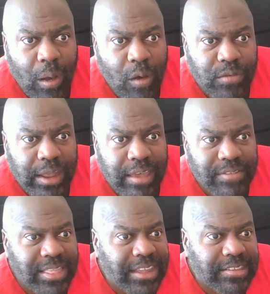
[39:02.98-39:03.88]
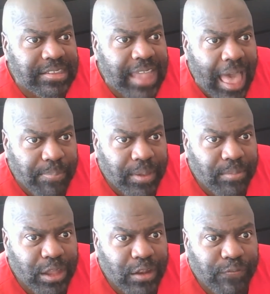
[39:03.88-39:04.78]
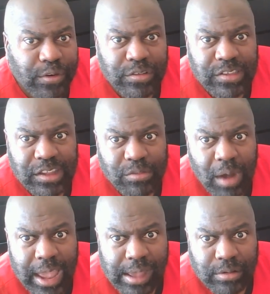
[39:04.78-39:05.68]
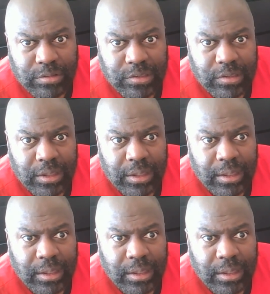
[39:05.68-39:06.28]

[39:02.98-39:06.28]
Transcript: Kovalev, and then stop him in the first 6 rounds.